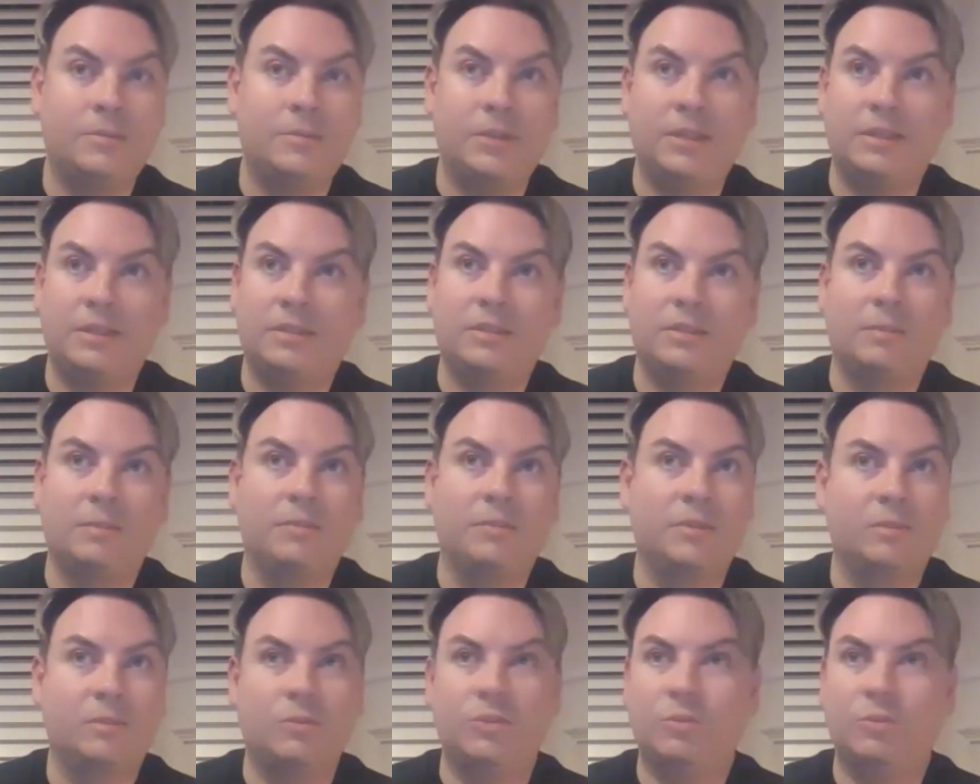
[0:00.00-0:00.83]
It's
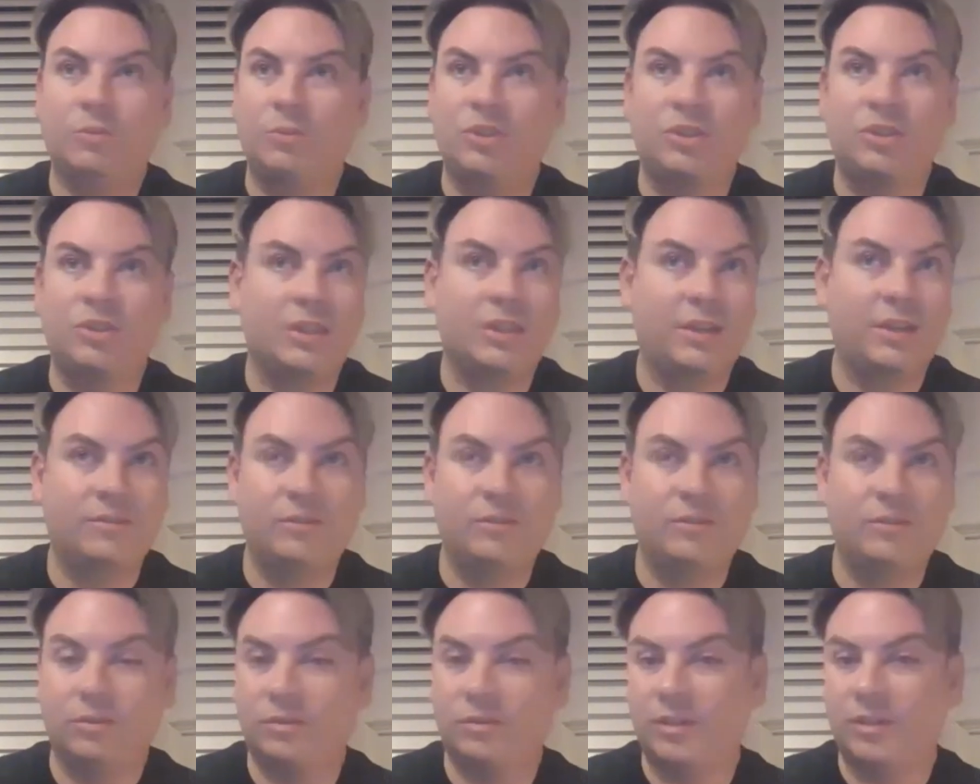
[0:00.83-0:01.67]
something which we just have
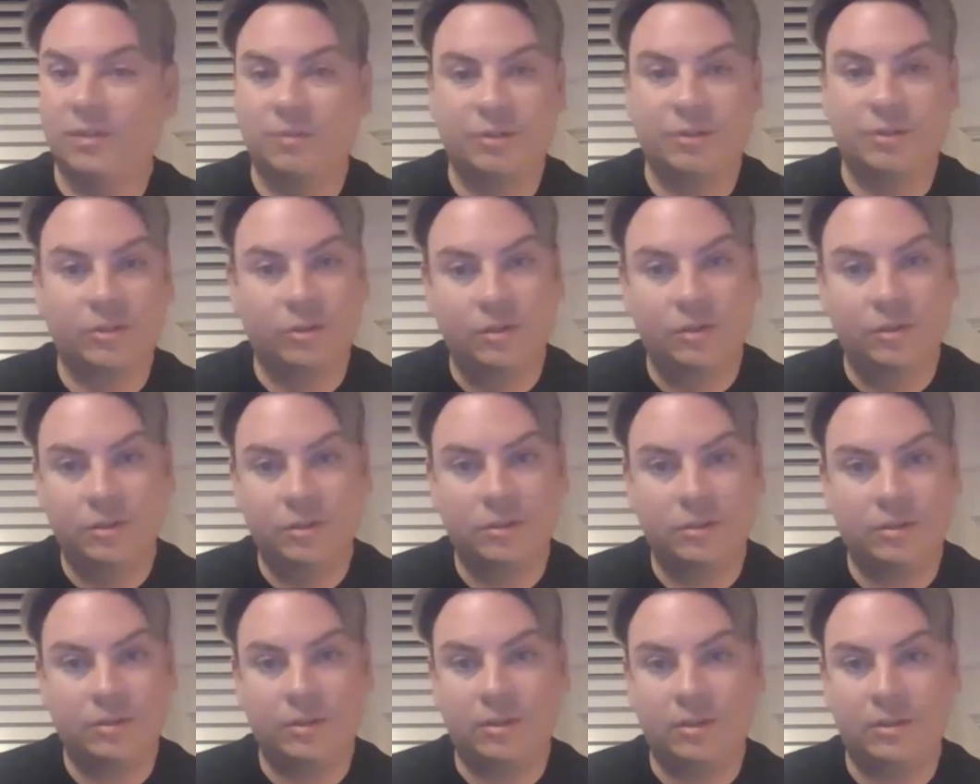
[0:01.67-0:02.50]
not come
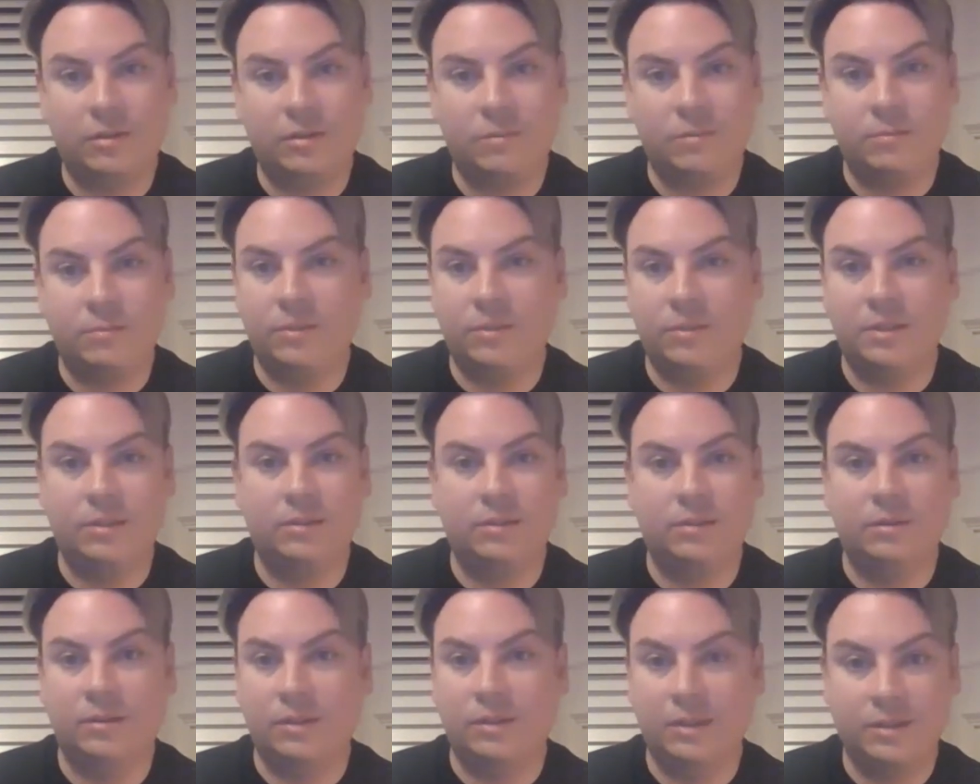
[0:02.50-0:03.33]
across
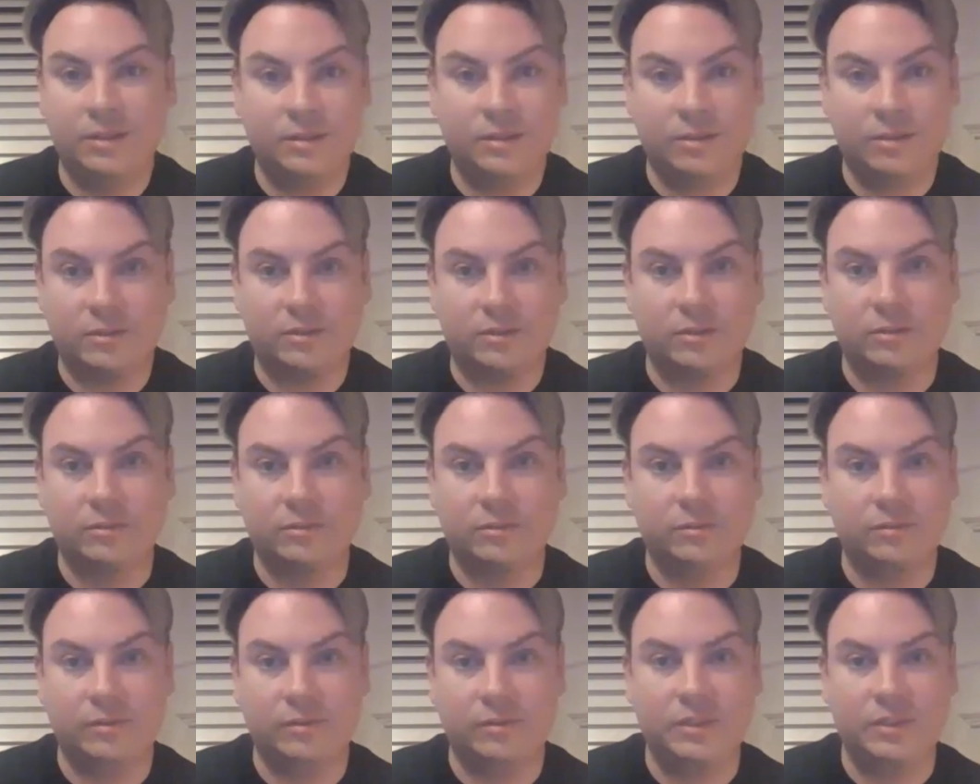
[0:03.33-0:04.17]
in the last sort
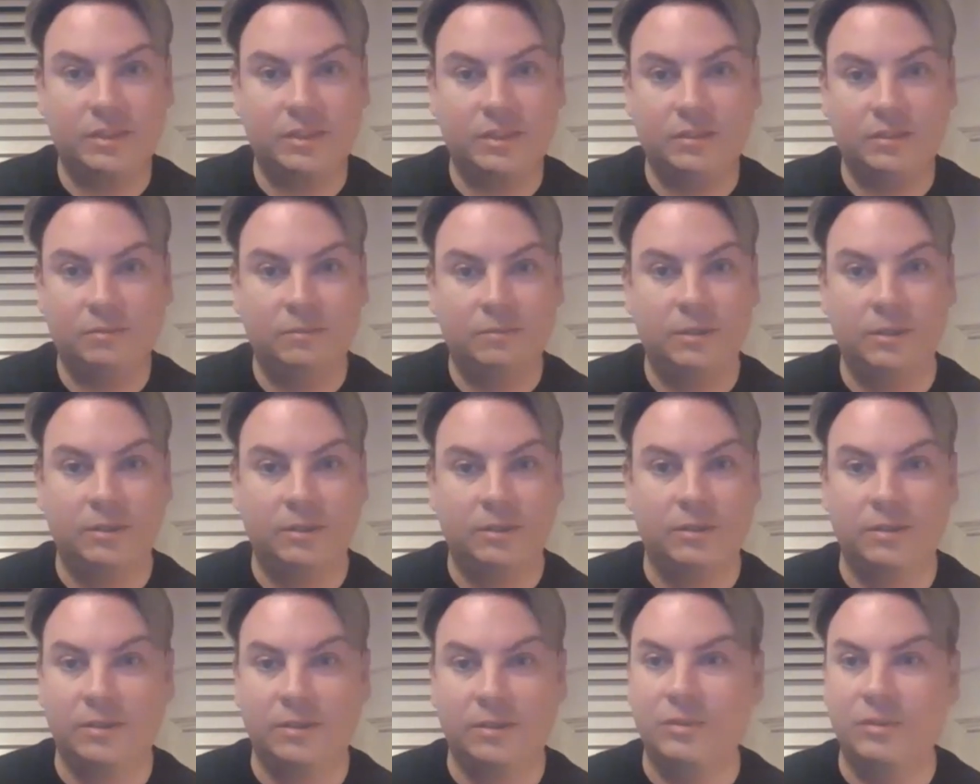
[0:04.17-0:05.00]
of 15,
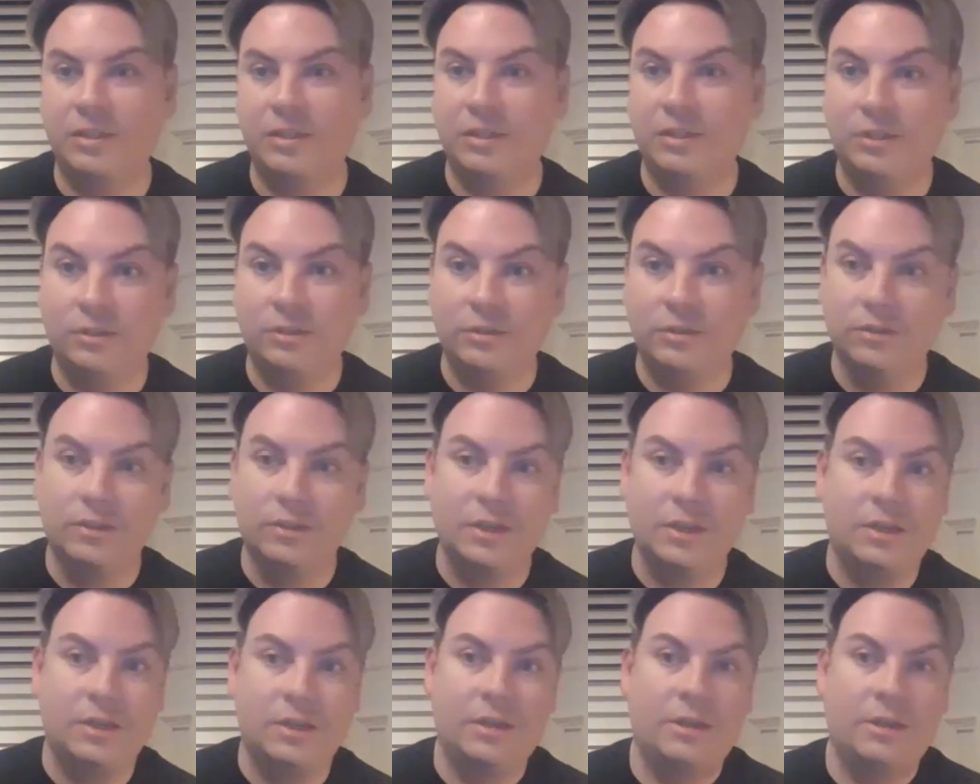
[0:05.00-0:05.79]
17 years.